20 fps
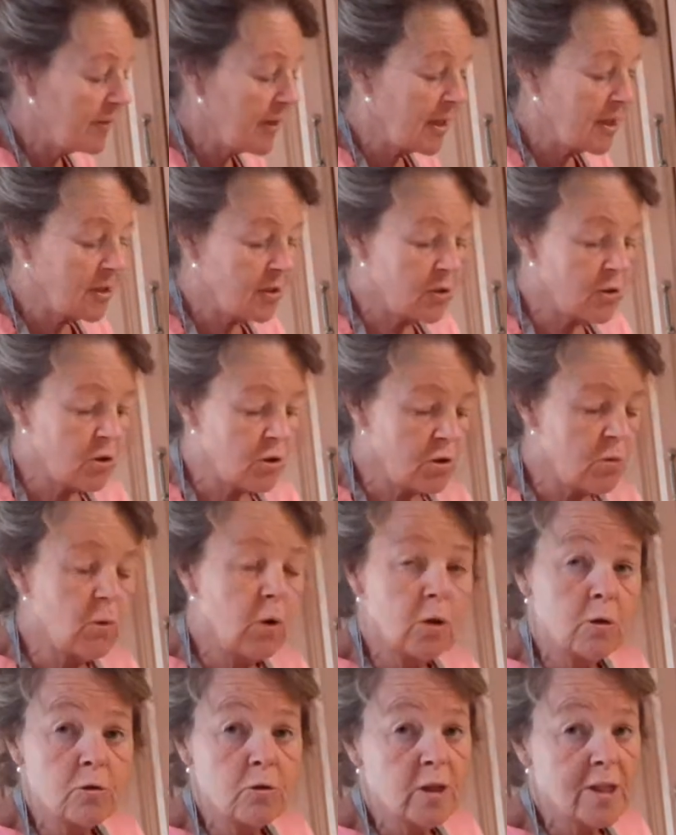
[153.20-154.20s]
got
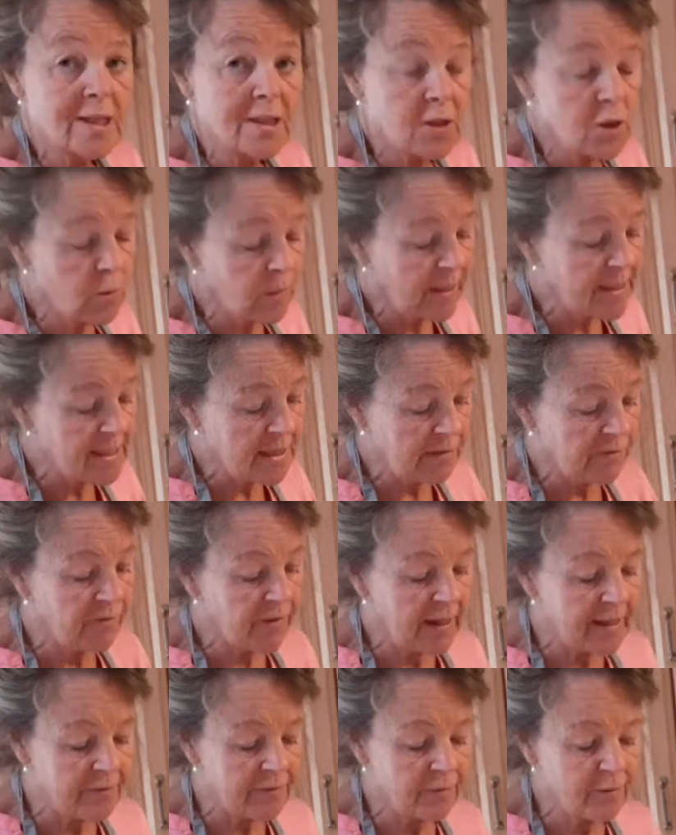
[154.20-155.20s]

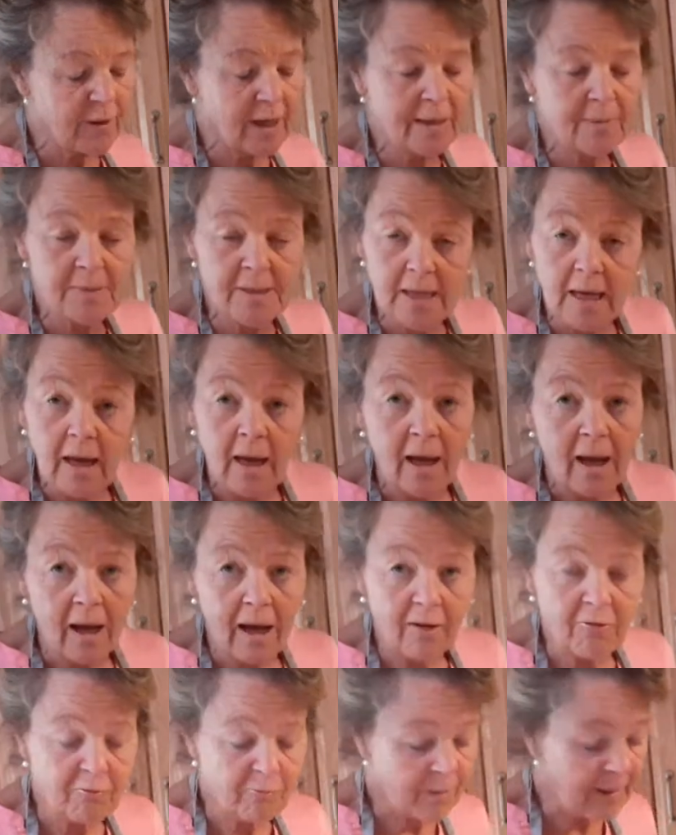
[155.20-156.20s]
225 grams
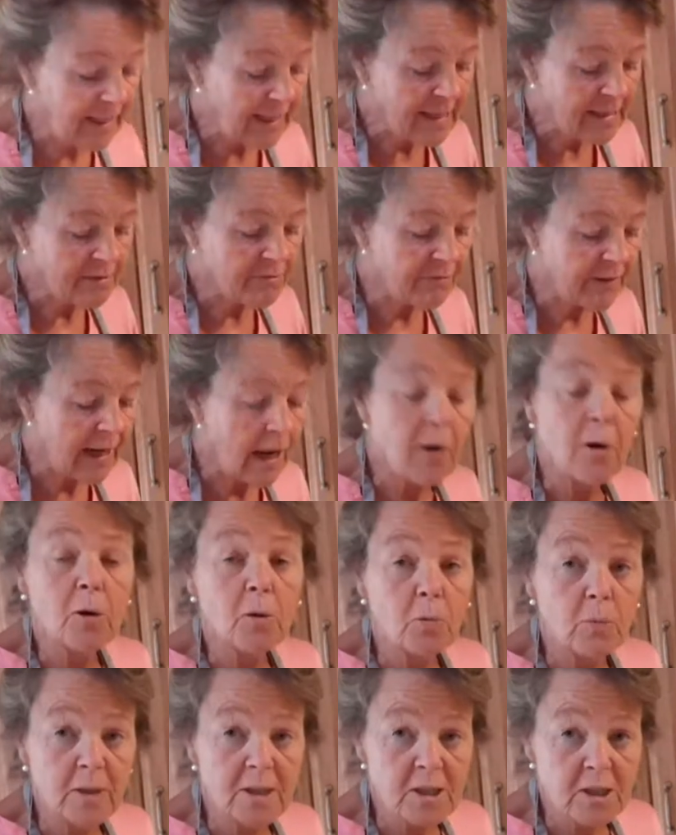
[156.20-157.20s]
of plain flour,
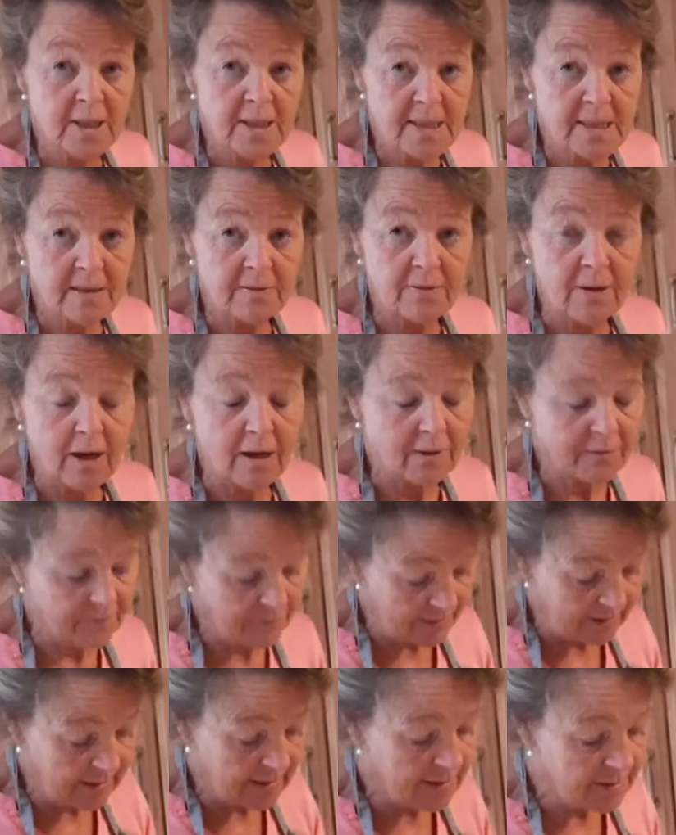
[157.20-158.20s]
which I've
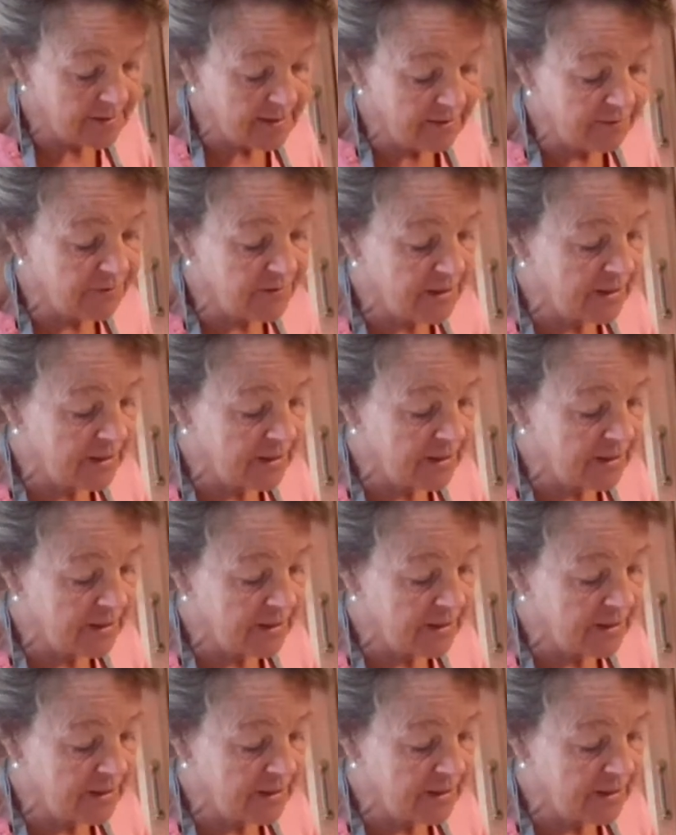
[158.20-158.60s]
sieved